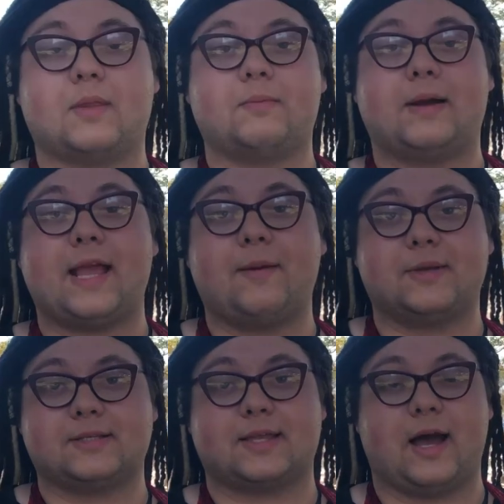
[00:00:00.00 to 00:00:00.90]
My name
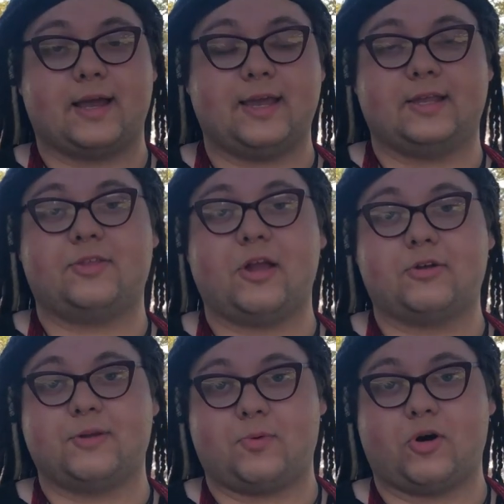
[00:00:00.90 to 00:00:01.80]
is Kenneth
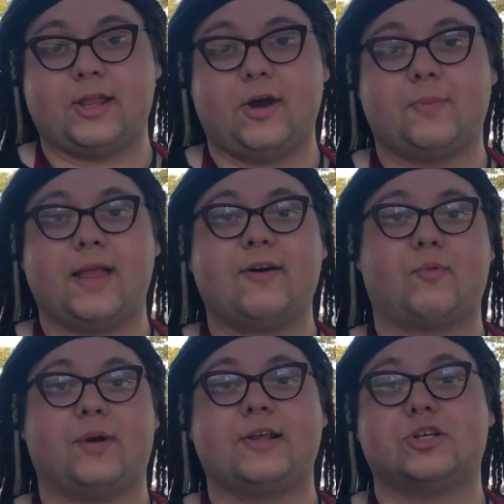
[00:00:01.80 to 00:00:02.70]
Dalton Parnell, but
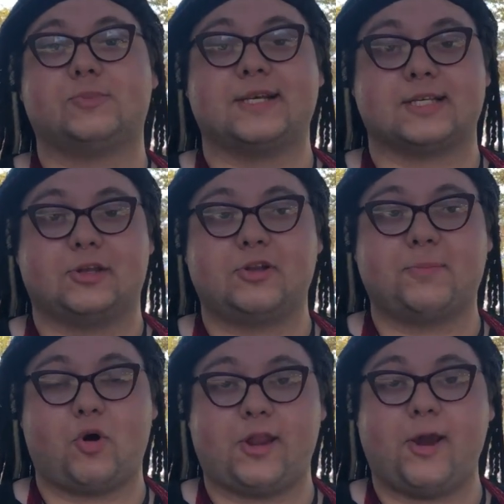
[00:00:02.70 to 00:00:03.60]
everyone knows me as Luna
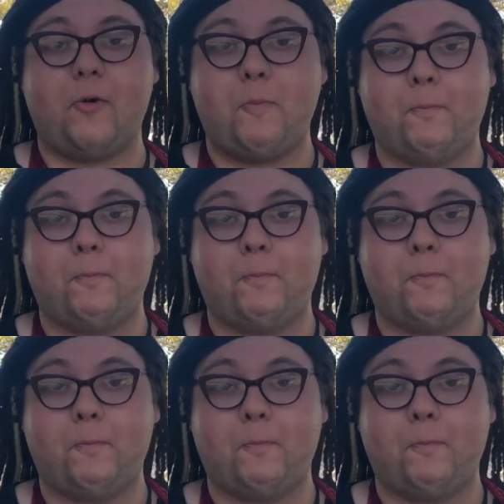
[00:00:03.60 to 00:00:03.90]
Parnell.